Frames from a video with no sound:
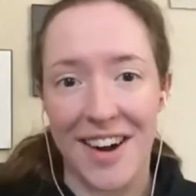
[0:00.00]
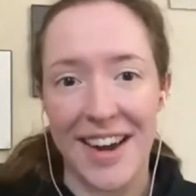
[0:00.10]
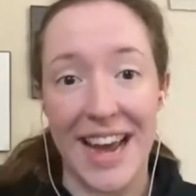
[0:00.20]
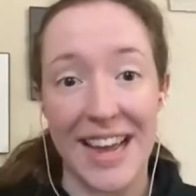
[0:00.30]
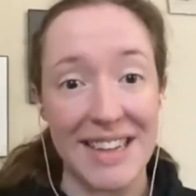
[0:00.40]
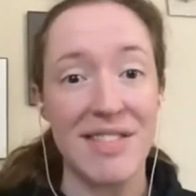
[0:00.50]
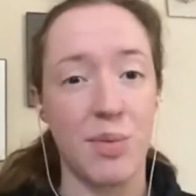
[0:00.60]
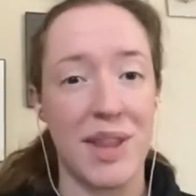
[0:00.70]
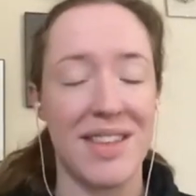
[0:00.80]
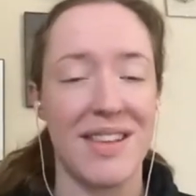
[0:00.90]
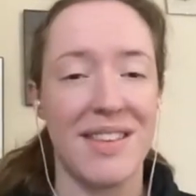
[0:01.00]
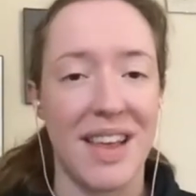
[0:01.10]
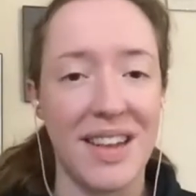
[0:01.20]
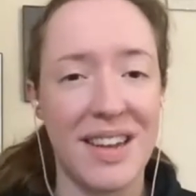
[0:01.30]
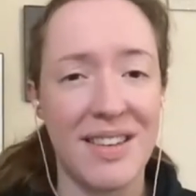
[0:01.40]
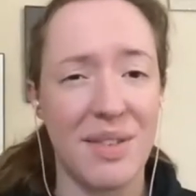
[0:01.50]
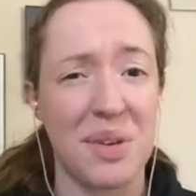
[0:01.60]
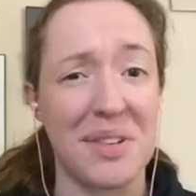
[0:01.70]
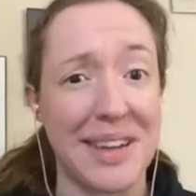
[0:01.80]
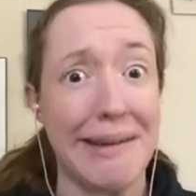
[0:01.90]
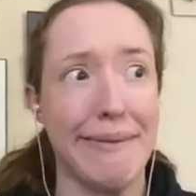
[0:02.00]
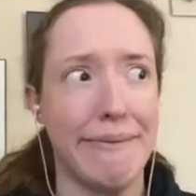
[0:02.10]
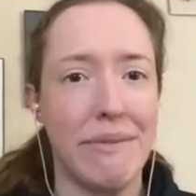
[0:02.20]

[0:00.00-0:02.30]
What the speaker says: at least with Enceladus, we're like,